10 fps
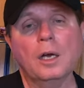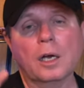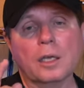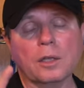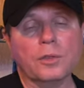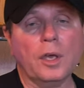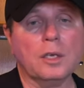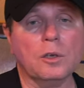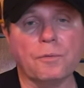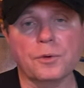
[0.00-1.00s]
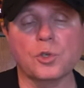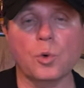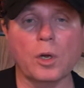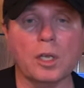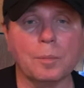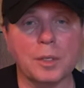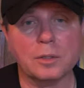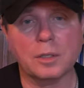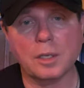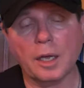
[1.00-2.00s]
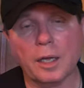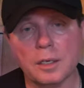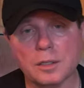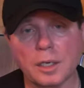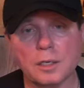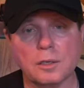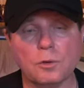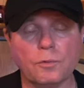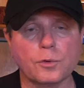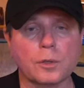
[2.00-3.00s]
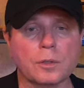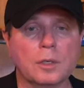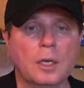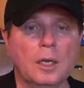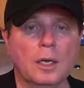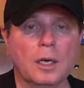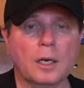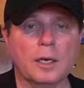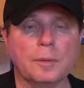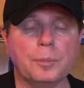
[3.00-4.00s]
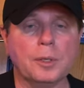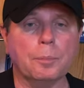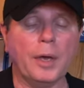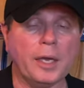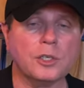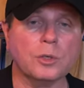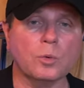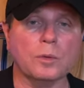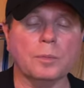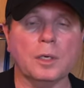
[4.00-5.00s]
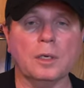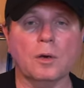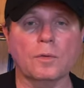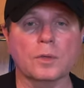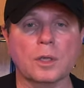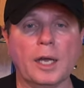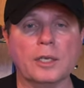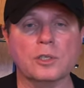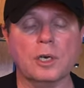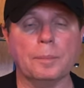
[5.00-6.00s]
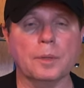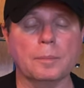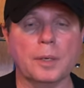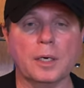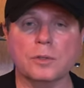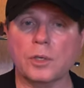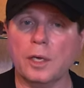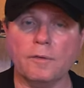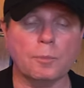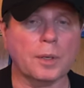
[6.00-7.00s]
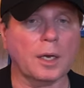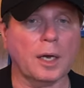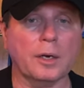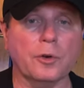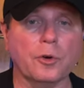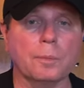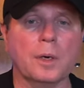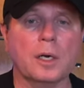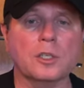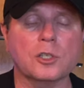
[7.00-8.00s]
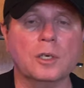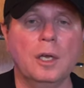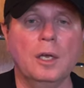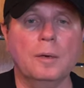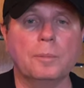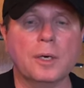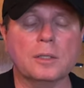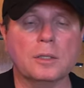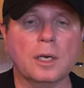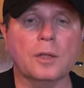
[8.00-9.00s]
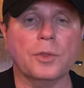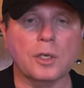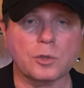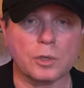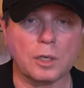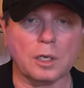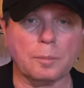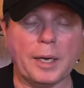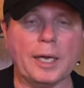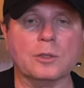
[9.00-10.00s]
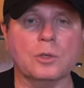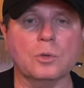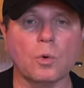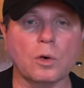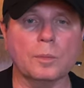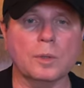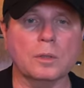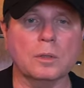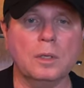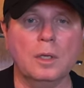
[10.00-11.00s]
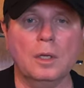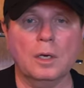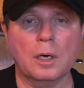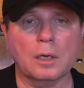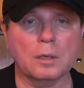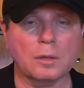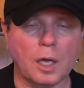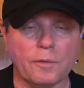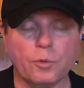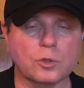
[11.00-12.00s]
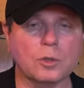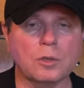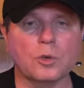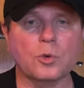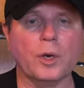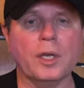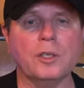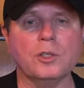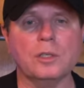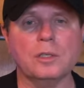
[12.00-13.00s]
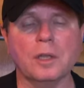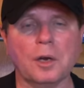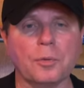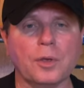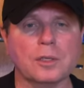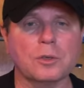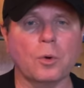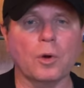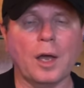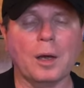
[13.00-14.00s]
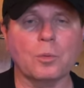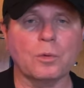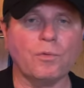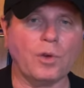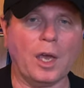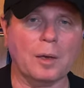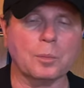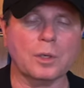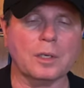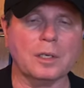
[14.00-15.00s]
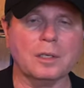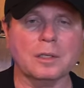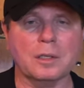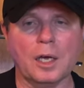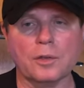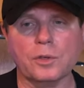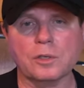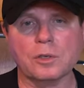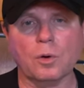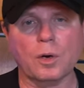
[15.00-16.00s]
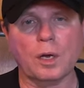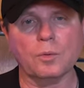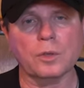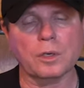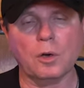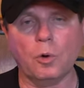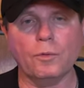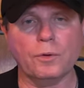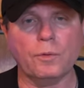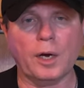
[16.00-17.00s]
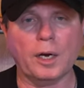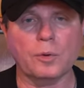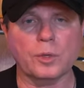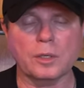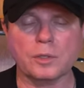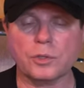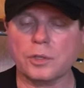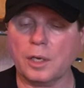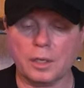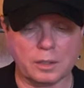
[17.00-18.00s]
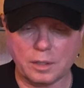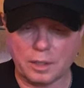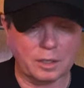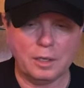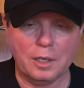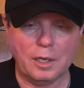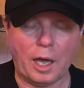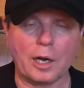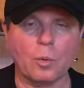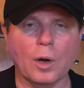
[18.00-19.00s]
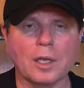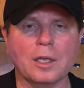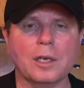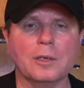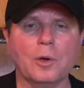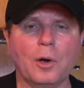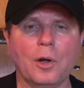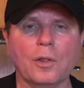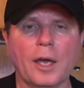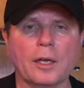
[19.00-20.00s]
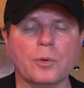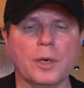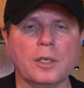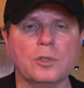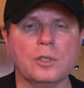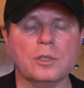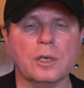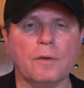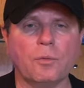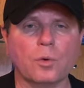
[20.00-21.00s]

Again, thank you for joining me today. Thank you for uh, being patient with me over the last couple of months. I haven't been on here much, but uh, things are getting back to normal. Uh, life was a little crazy, a lot of things going on with family, a lot of things going on with the COVID virus, and uh, I don't want to get into all that crazy stuff.